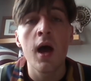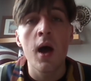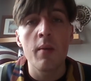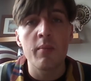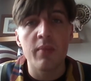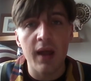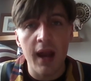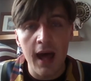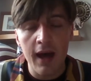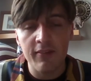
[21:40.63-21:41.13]

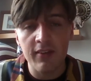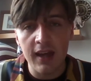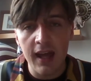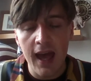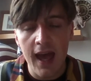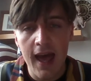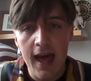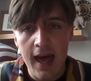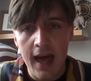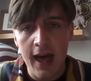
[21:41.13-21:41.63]
but having
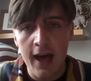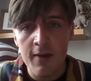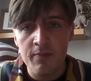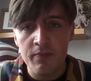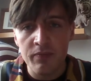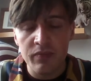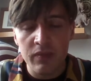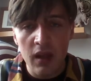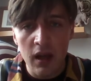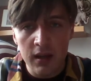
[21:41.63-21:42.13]
hair
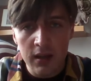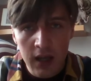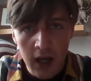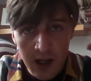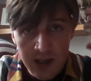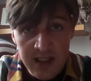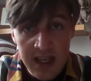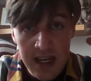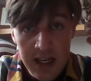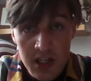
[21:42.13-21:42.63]

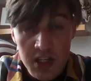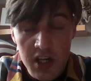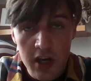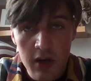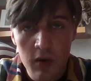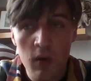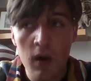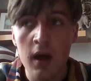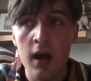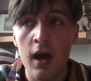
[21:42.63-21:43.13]
cut
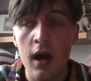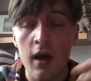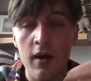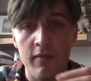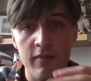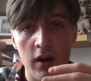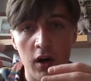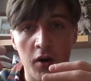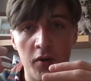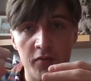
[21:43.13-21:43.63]
into
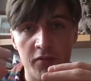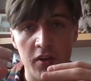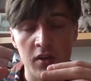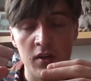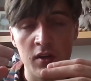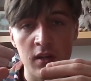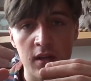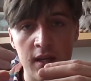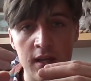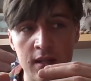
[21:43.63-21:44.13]
very
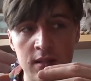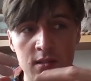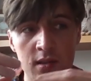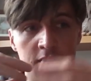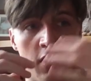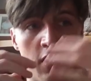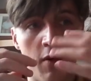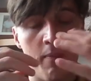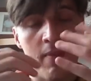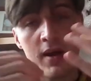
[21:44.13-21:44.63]
often can, so if
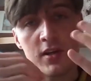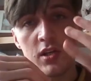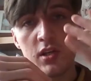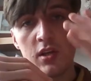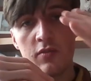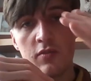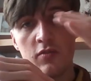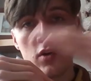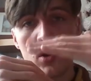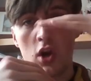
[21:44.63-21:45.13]
you imagine
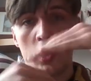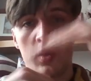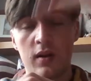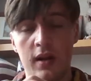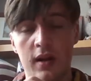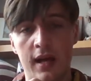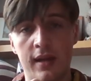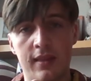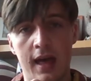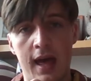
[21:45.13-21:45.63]
you've got long
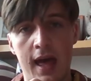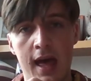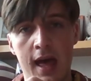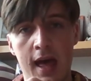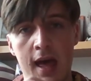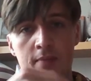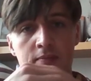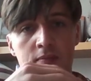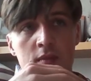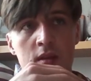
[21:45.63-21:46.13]
length
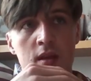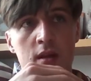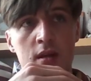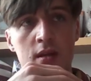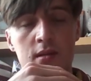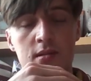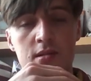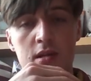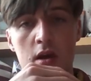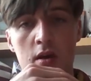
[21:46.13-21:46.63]
hair,
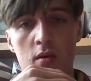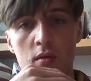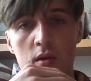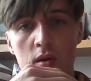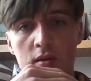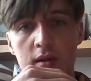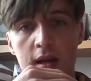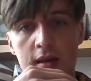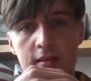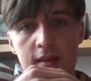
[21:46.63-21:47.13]
so
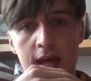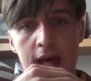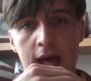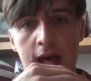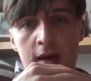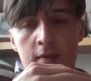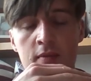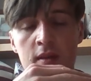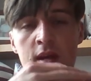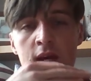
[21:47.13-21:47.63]
long length
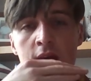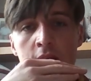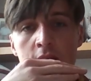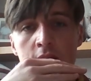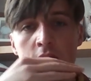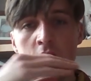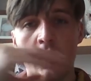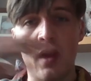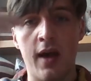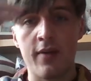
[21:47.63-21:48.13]
hair,
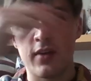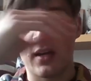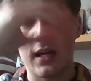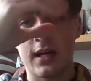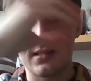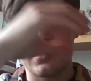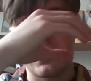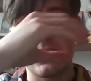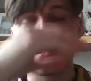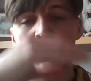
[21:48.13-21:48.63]
then you have it
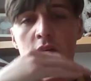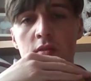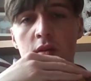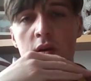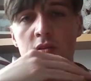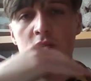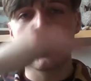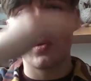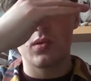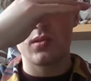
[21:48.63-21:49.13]
cut into
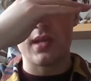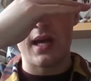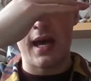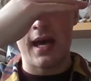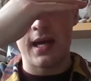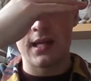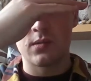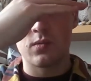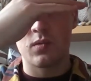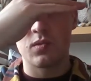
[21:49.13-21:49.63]
those shorter
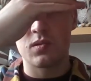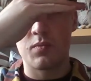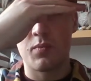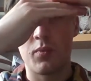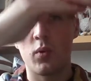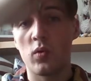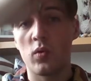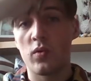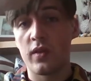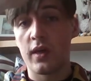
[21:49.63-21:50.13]
hairs will
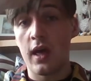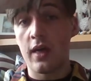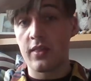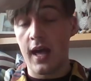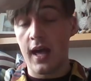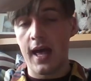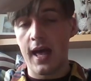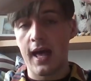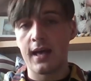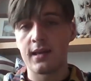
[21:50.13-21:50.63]
support the other
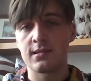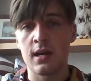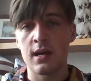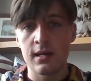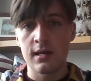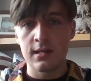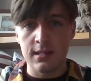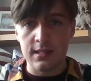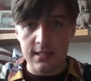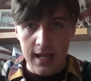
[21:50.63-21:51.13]
hairs
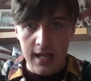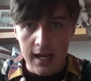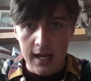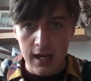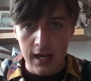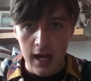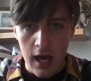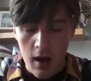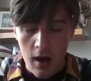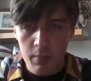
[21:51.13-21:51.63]
to
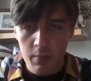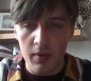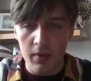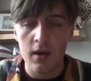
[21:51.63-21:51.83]
stand up.